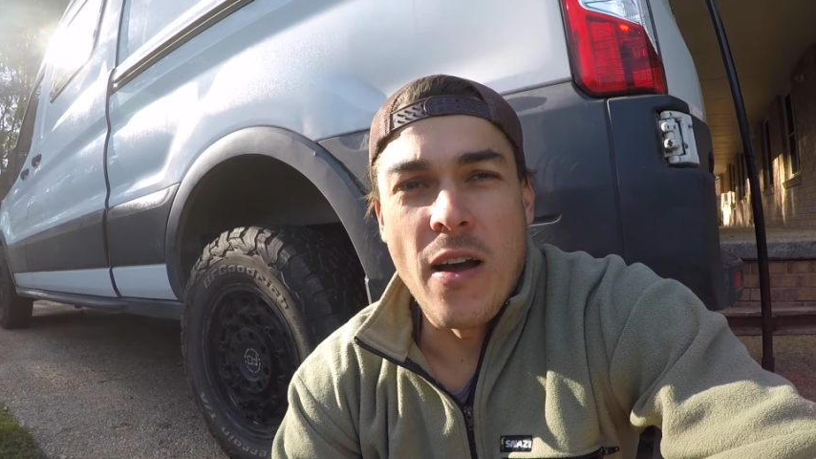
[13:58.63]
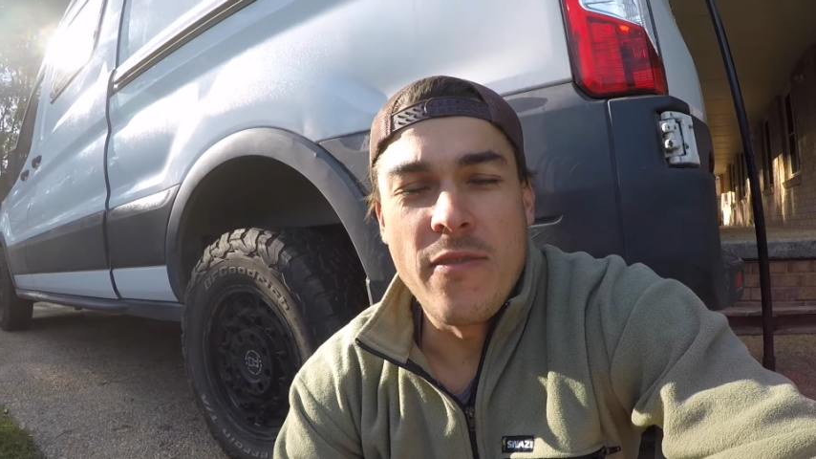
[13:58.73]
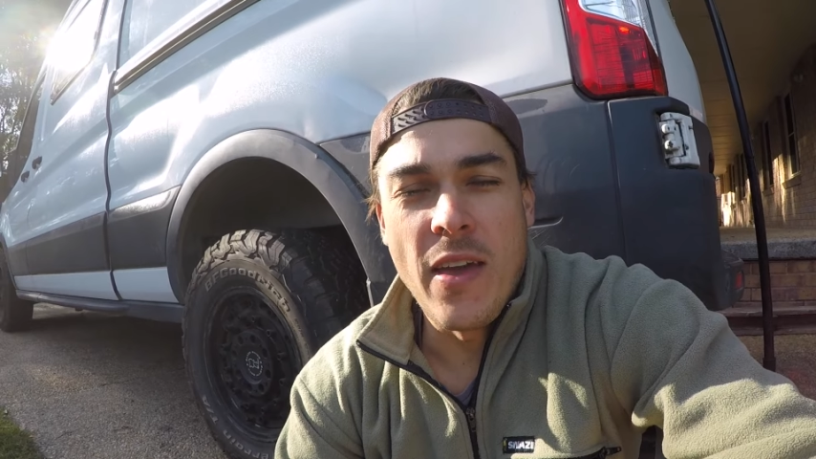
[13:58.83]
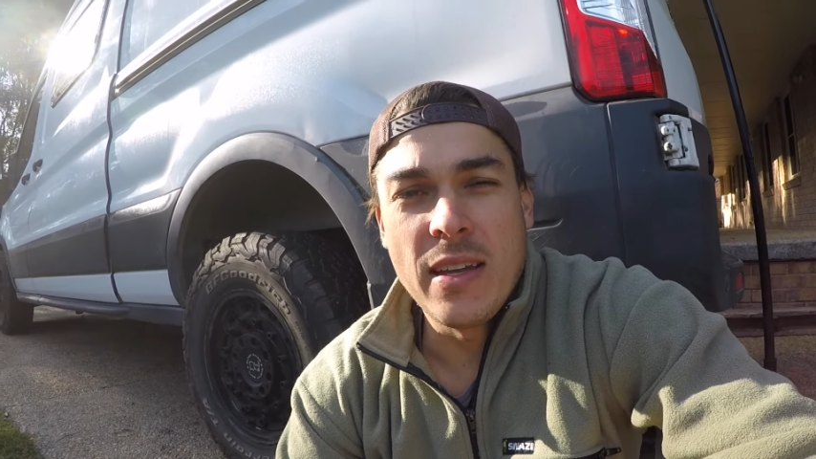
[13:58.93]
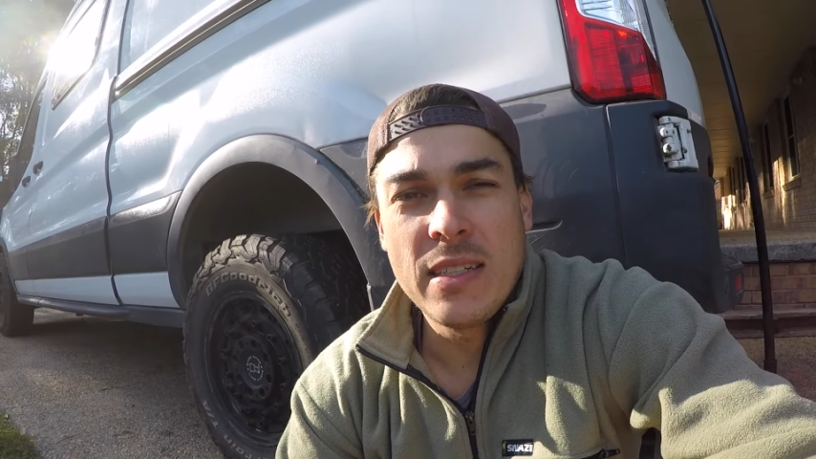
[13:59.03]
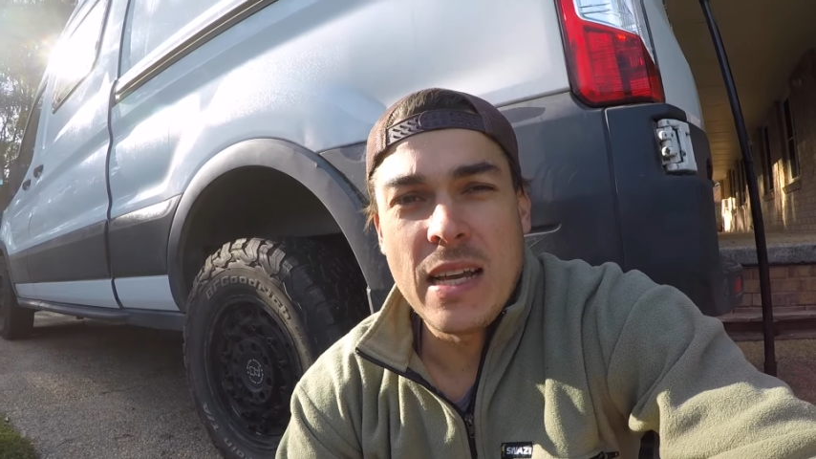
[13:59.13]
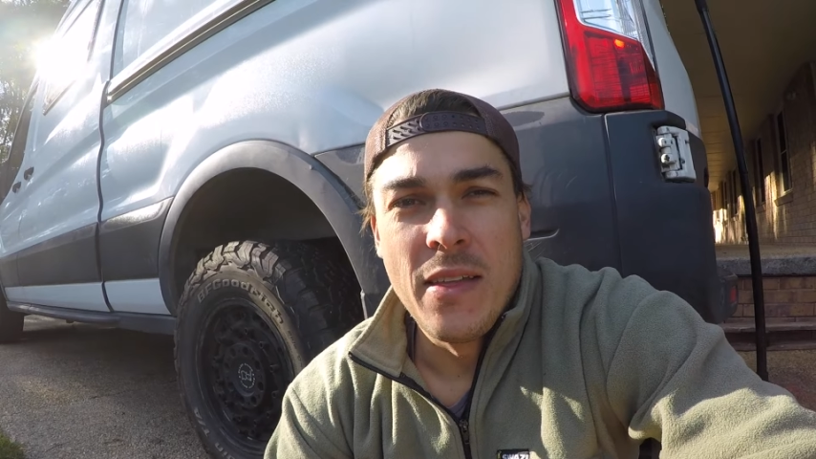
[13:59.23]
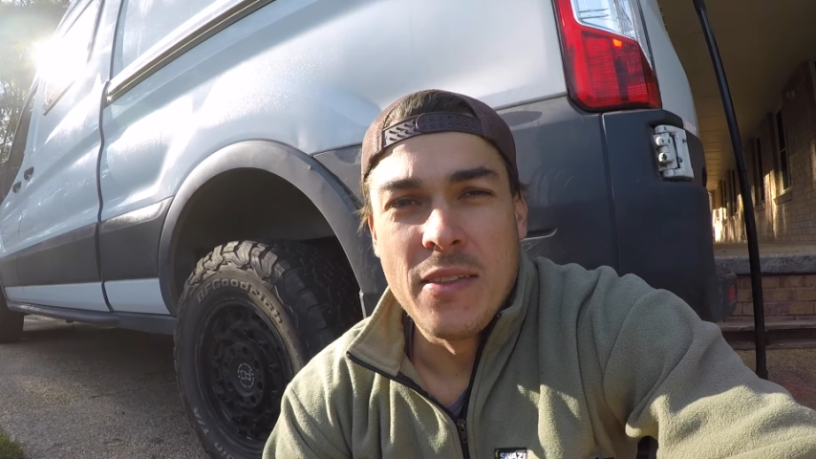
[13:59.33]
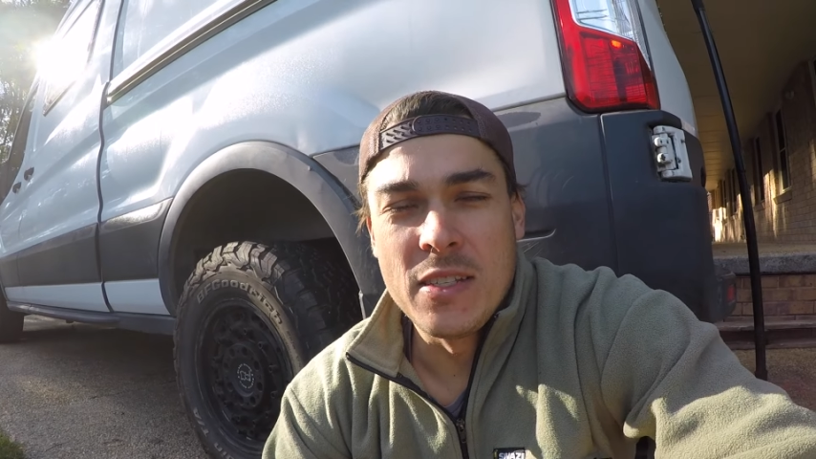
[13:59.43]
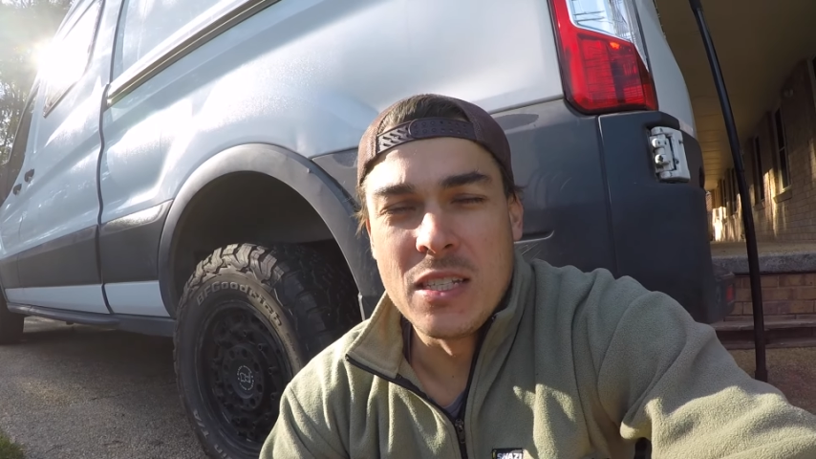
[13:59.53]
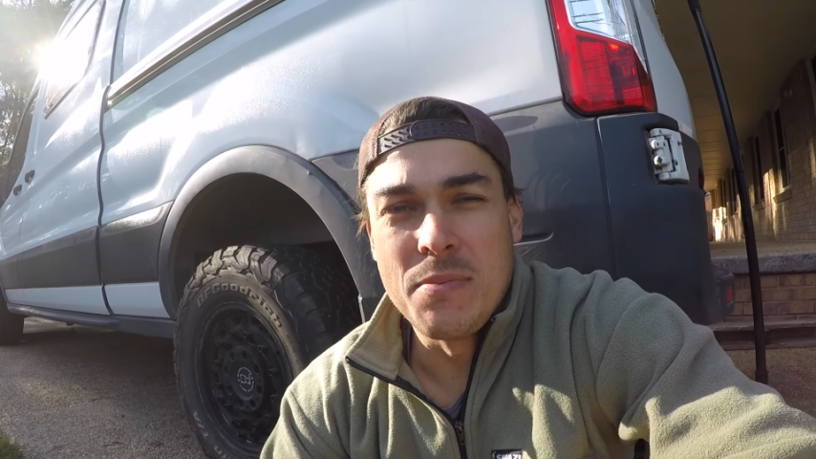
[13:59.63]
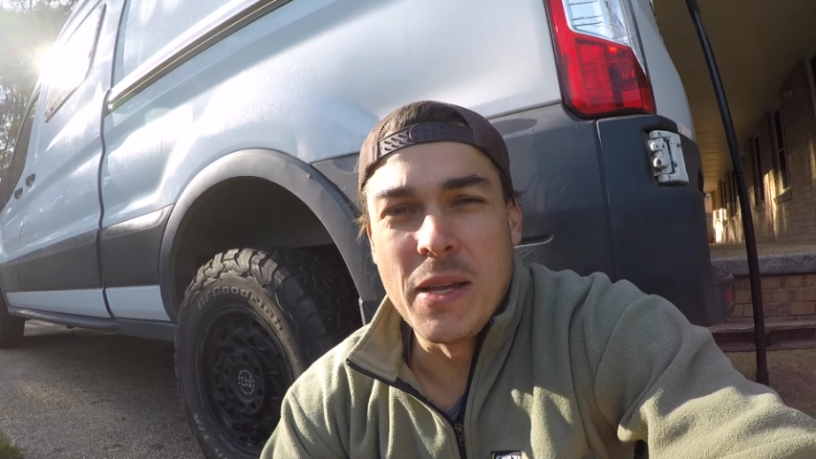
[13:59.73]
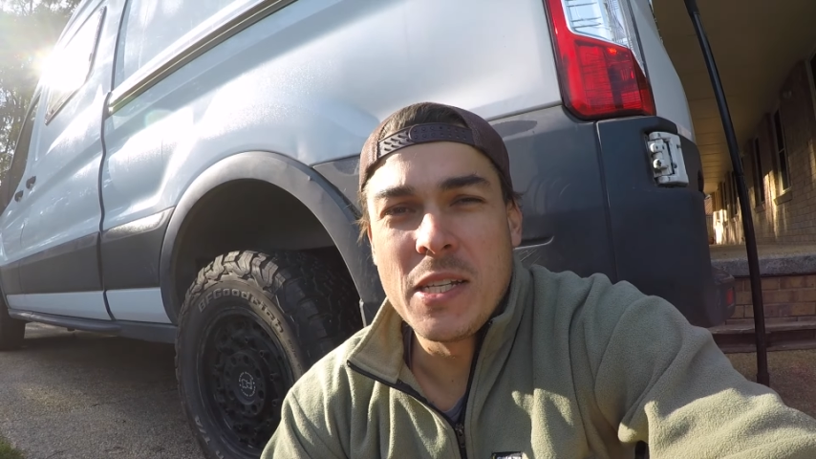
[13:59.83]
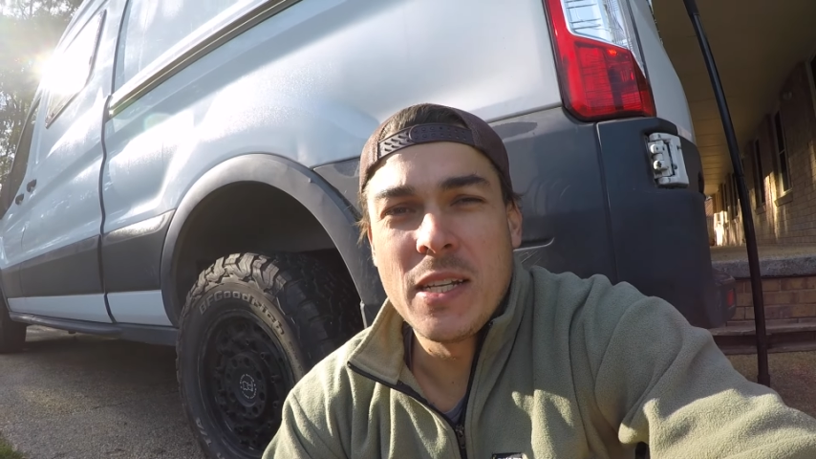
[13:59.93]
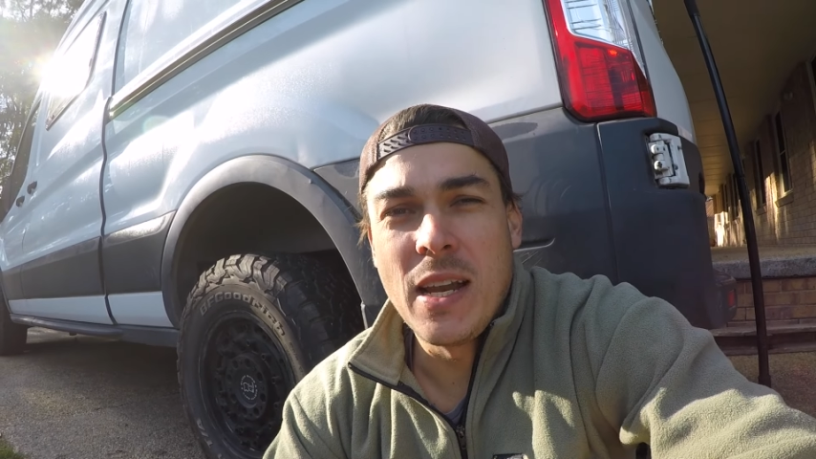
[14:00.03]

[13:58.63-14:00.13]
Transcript: I found out the suspension